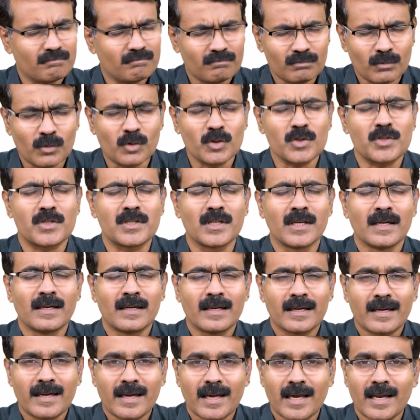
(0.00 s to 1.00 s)
Most
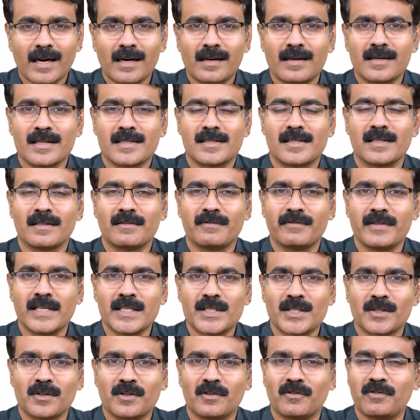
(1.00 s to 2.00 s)
characteristic
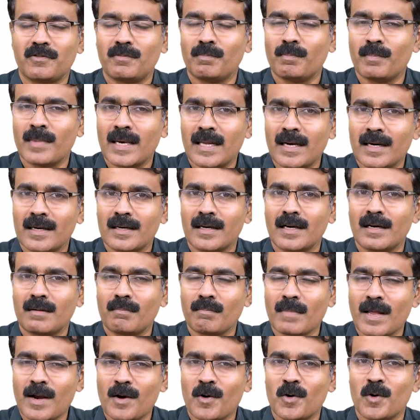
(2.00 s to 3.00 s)
feature of malignant
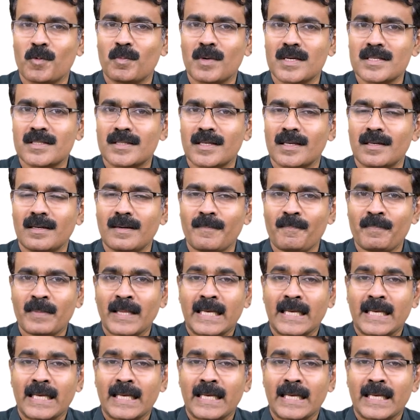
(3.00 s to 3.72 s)
melanoma cell